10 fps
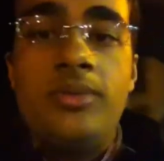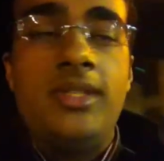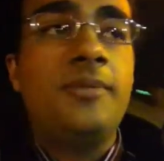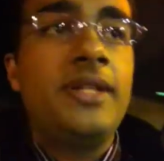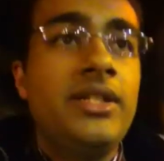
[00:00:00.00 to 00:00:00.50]
This
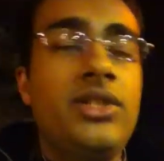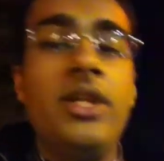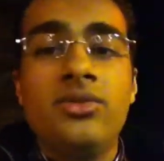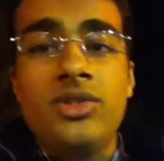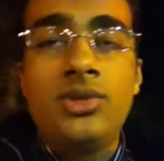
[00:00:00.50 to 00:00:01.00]
has been
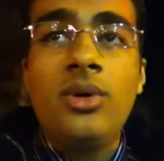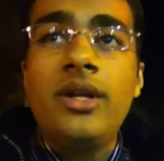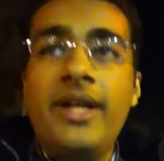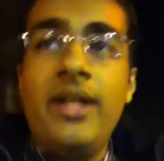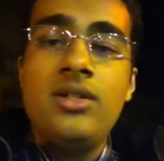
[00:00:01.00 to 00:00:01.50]
Nikchan321
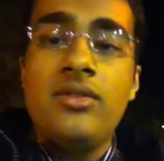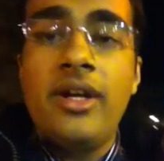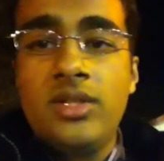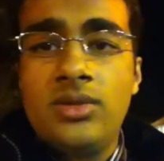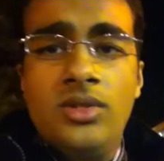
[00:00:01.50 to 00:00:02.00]
at Andover
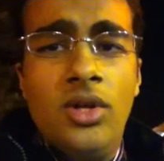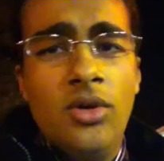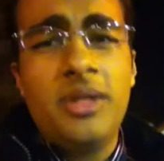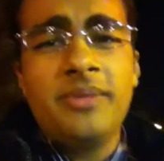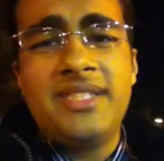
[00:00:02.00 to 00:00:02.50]
High School's
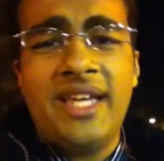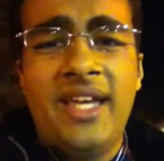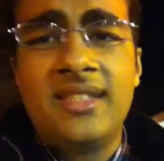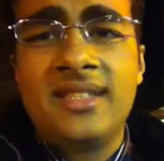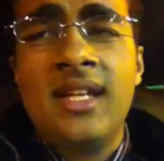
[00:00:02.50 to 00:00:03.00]
homecoming
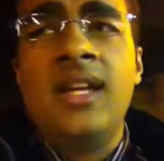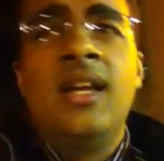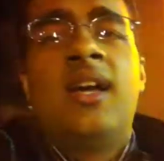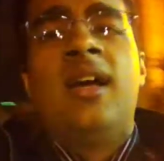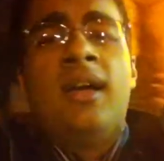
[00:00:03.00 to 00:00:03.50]
dance.
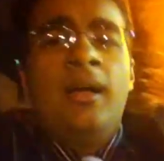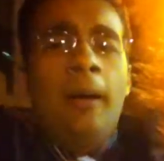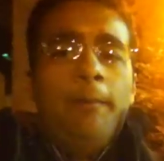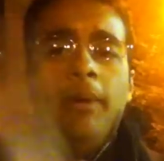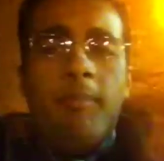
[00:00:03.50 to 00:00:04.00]
Bye